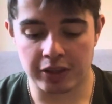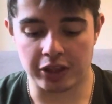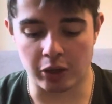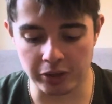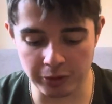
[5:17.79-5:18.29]

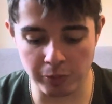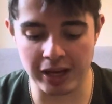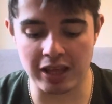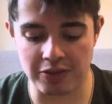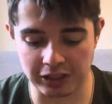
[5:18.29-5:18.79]
The only
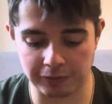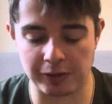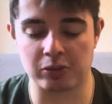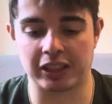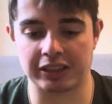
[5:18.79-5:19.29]
way that this
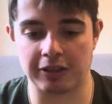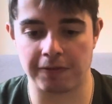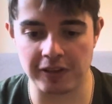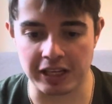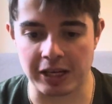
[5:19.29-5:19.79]
feels like a
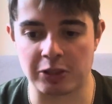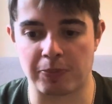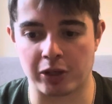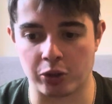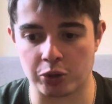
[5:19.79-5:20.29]
defeat is
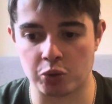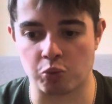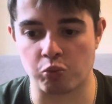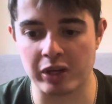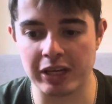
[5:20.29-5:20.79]
because
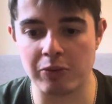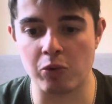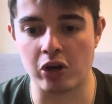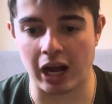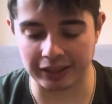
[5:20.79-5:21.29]
we
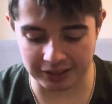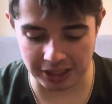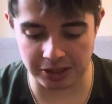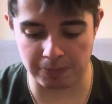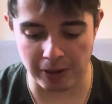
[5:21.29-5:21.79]
were
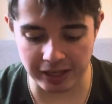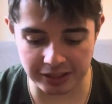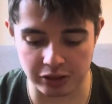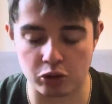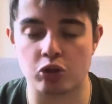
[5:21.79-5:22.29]

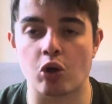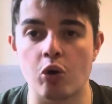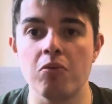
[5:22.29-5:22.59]
anticipating so